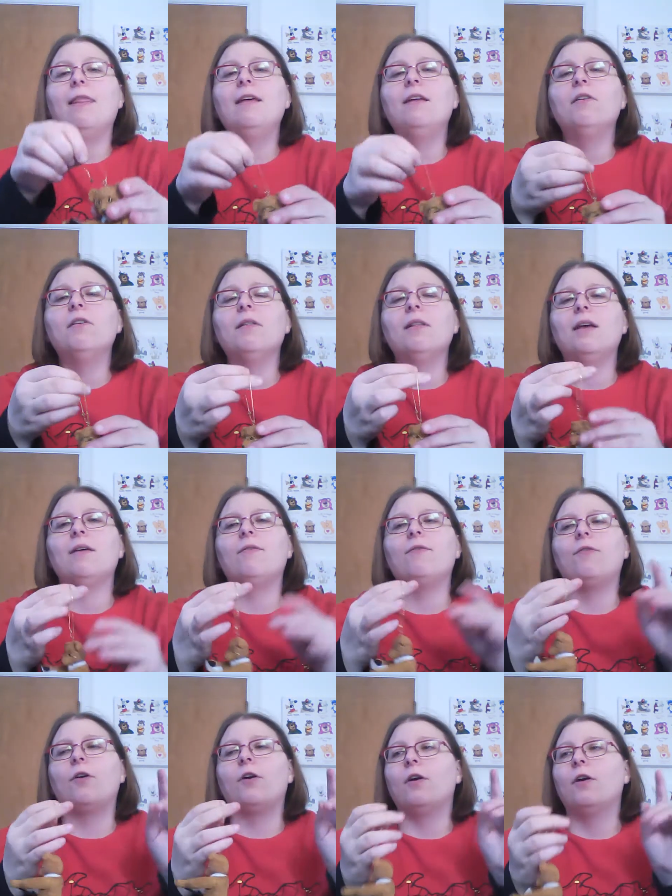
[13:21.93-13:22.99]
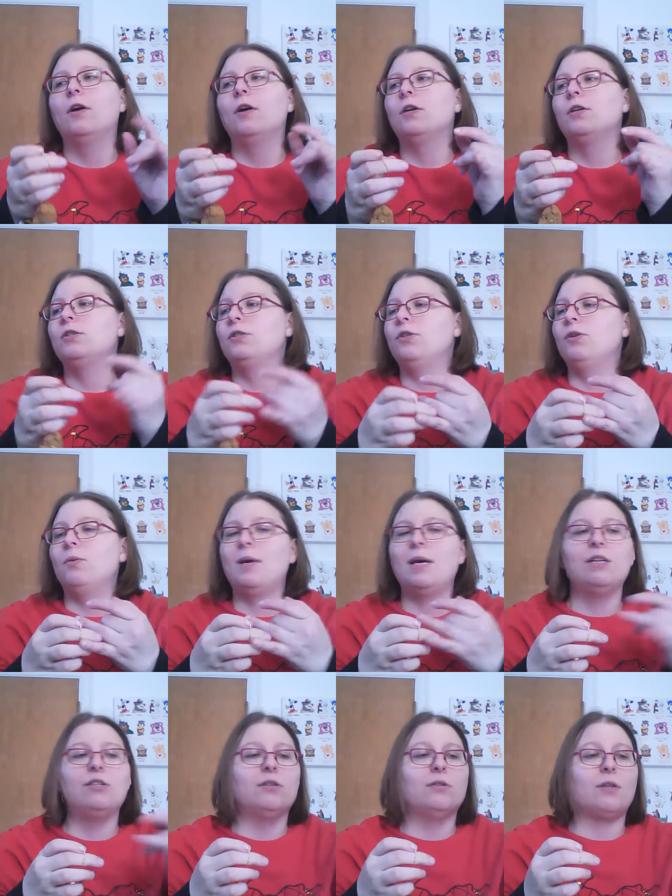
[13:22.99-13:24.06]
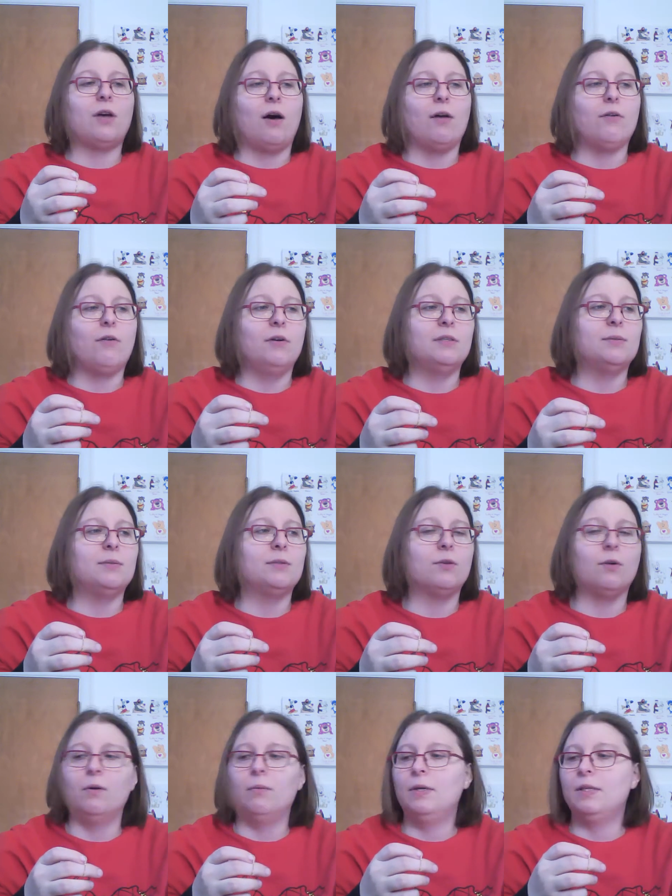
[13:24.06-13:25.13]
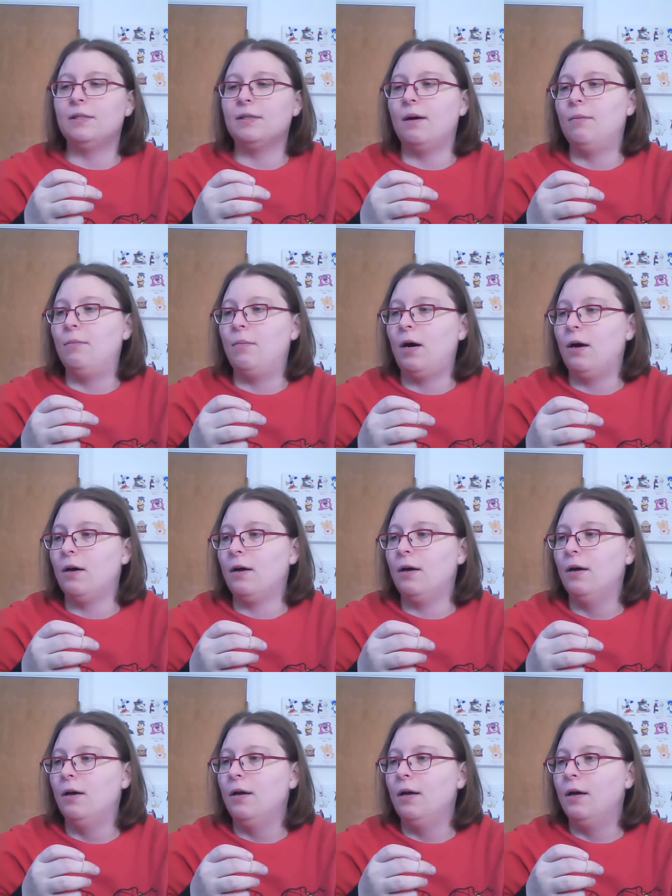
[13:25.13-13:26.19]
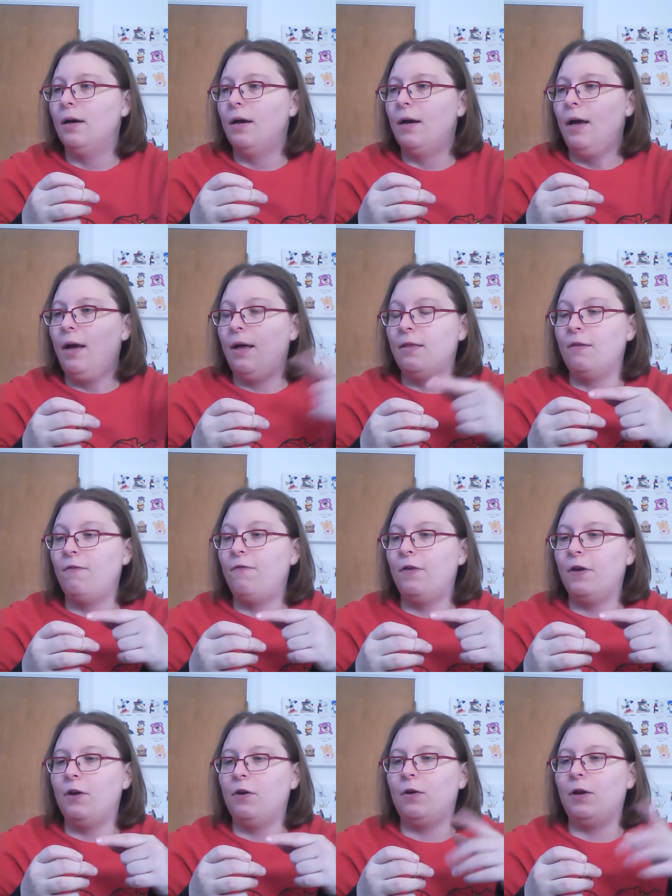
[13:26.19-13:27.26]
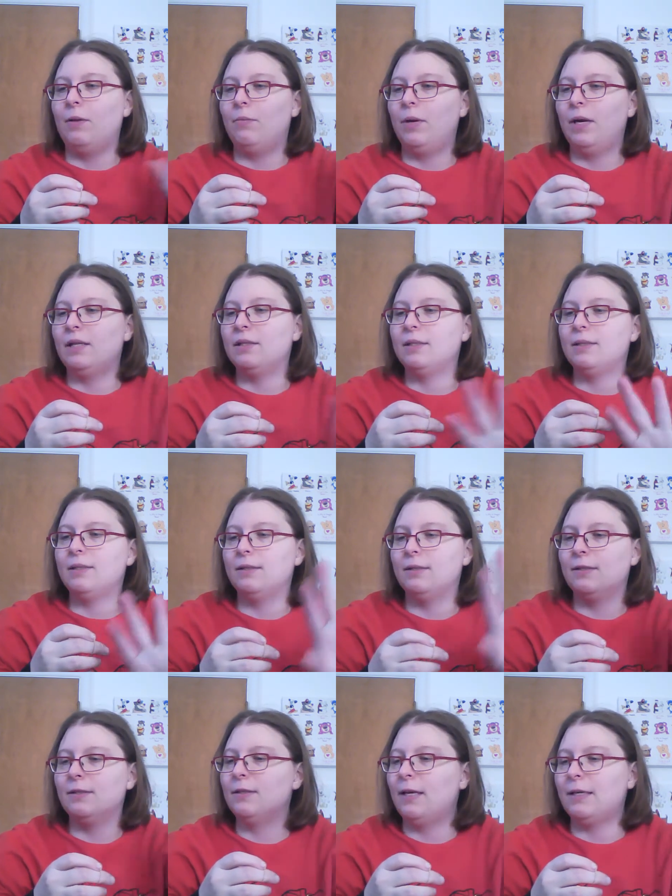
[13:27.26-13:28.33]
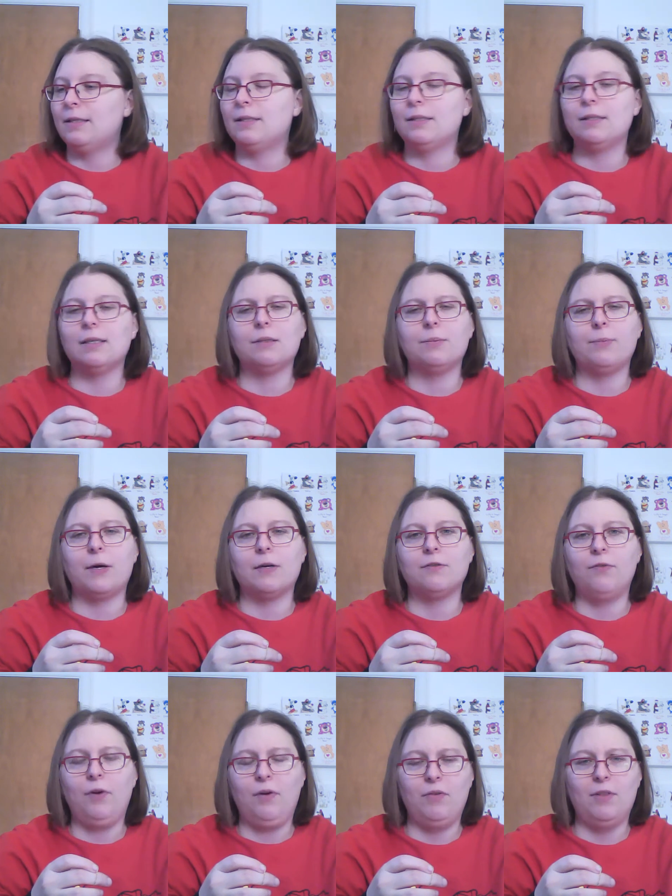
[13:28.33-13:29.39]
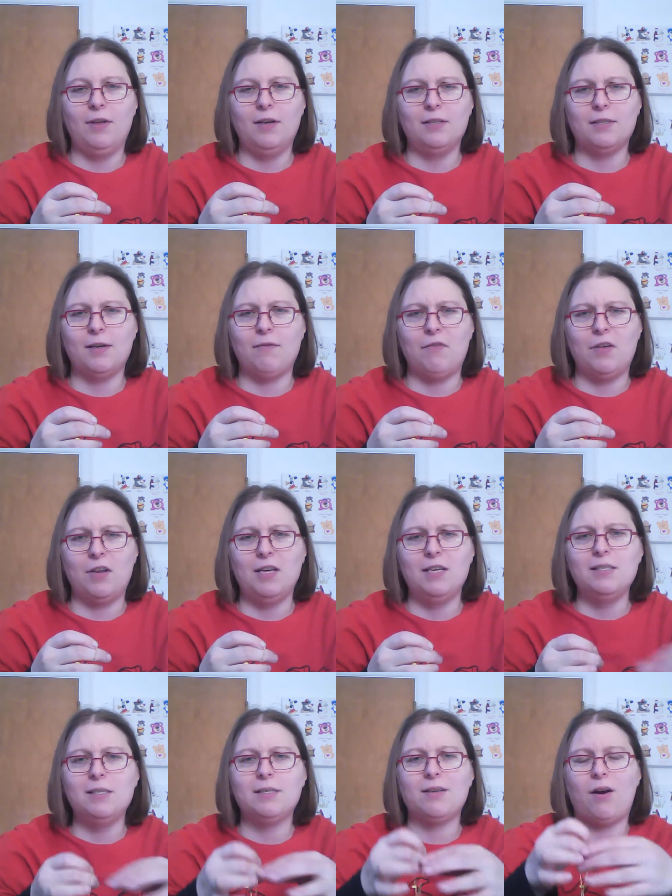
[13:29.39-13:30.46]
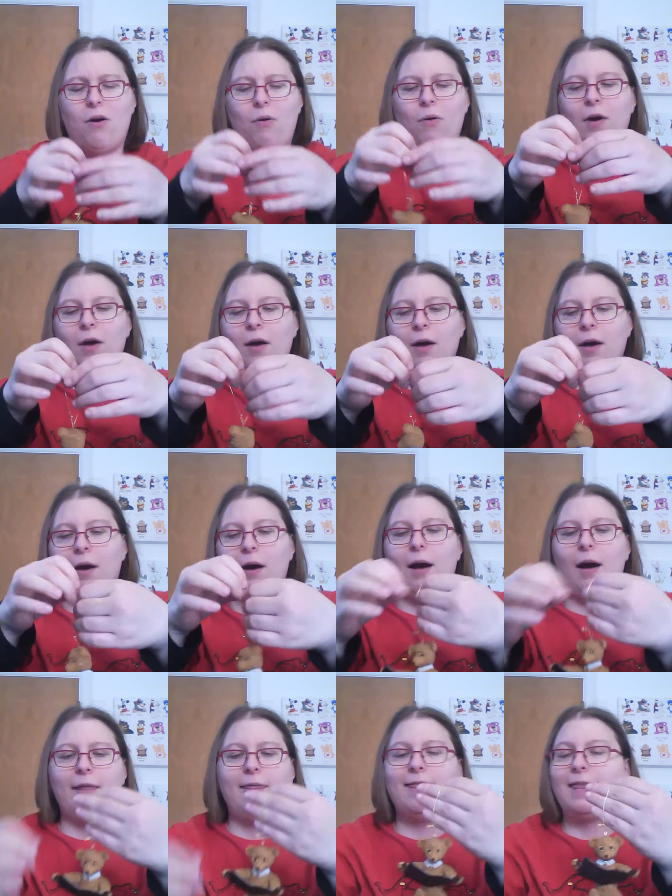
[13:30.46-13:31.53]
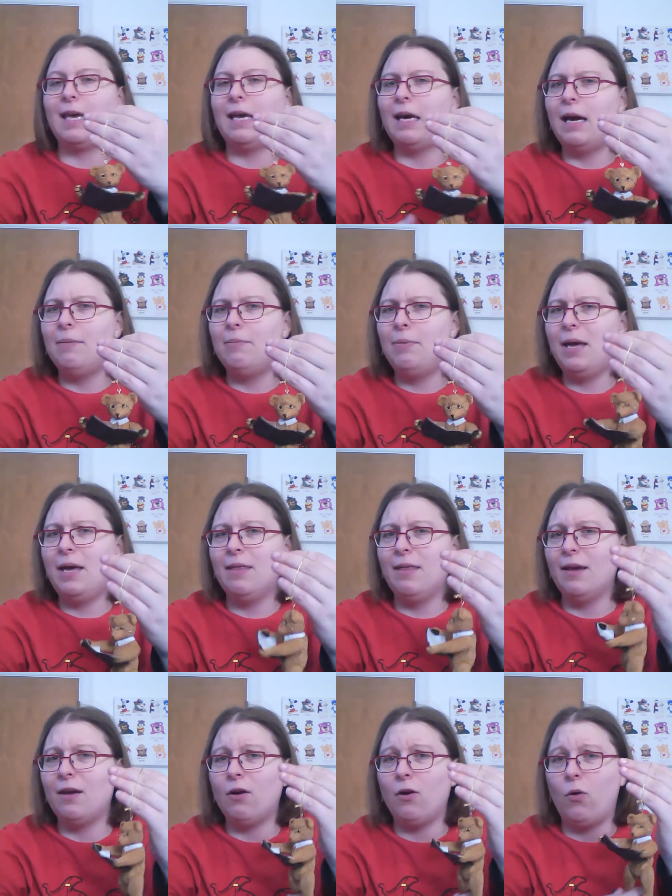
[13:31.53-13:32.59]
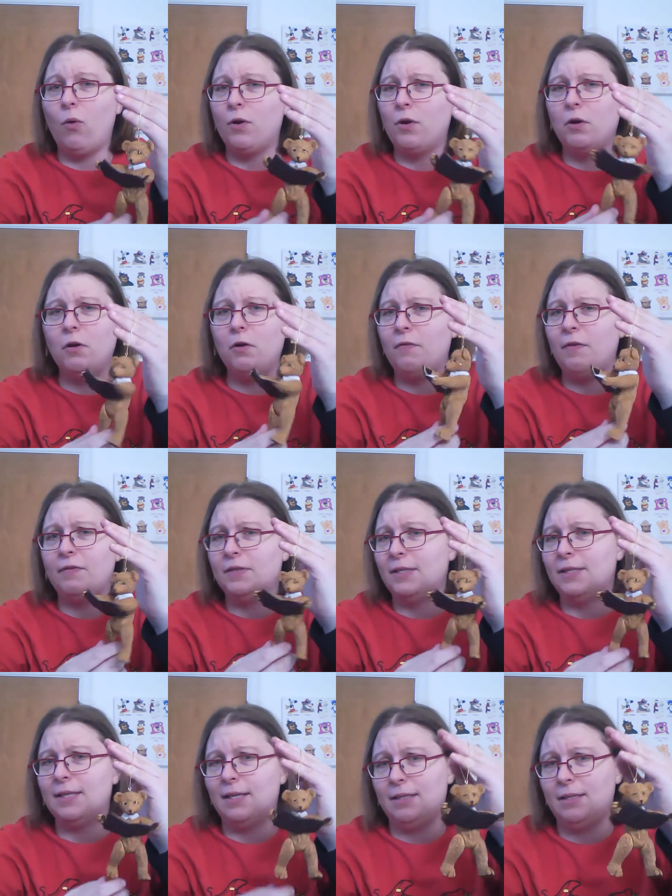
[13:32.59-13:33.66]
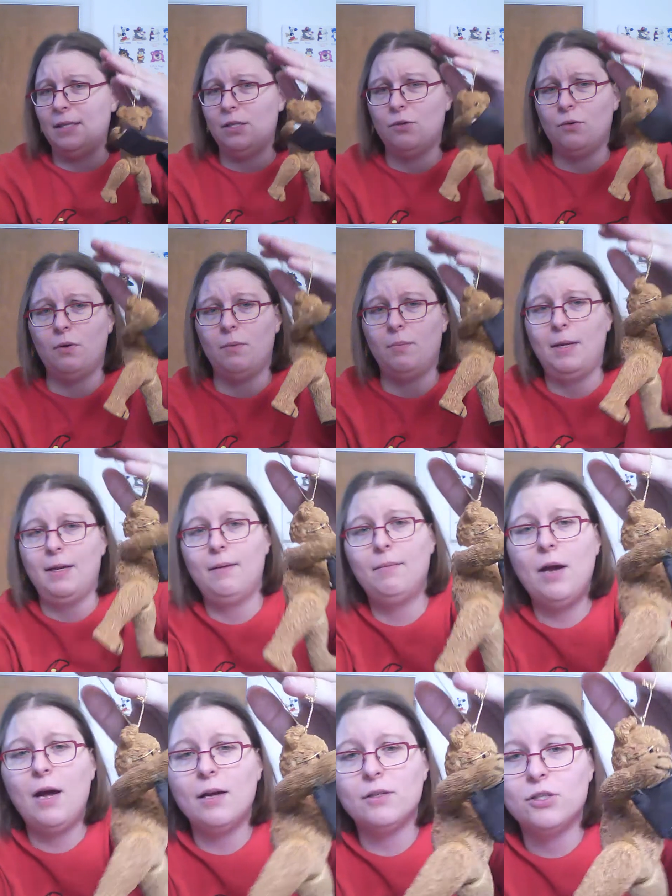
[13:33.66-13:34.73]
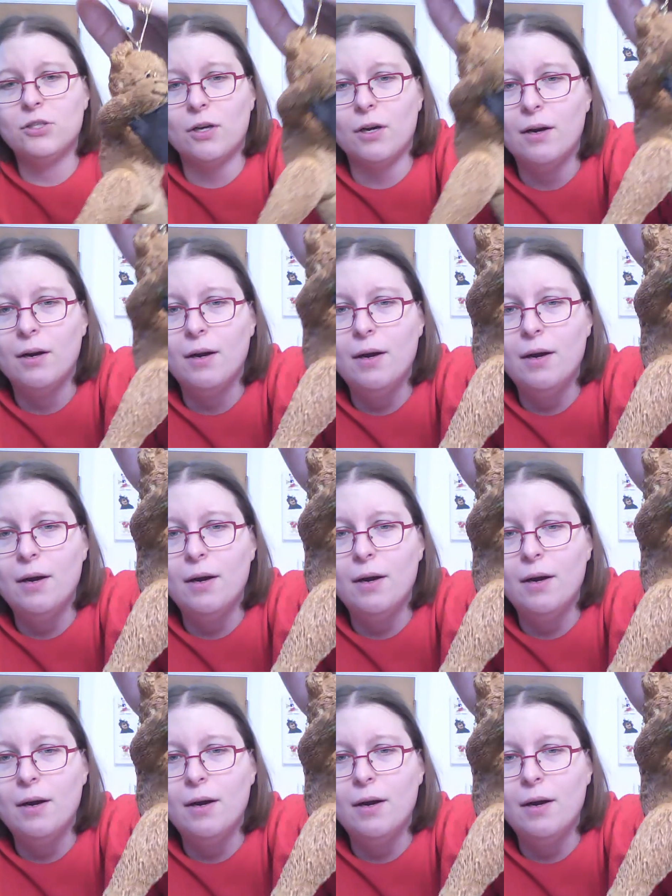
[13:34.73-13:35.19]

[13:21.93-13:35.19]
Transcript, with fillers: literally for two angels, all the Christmas ornaments, a mug, and the figurine paid less than six bucks for everything at St. Vinny's. So I think I paid like a quarter to 50 cents each ornament. I'm not sure.